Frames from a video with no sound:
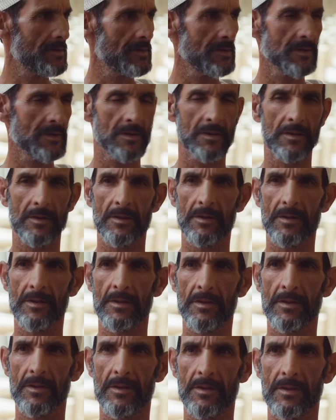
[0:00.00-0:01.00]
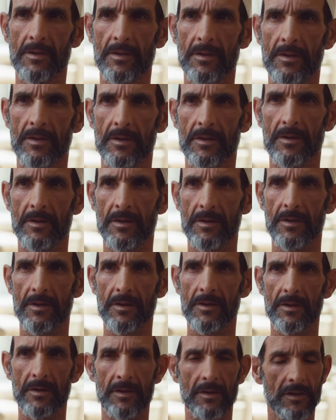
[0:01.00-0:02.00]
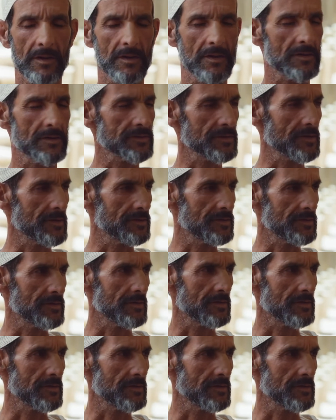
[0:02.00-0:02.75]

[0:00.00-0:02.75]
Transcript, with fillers: with one another, saying, If we say from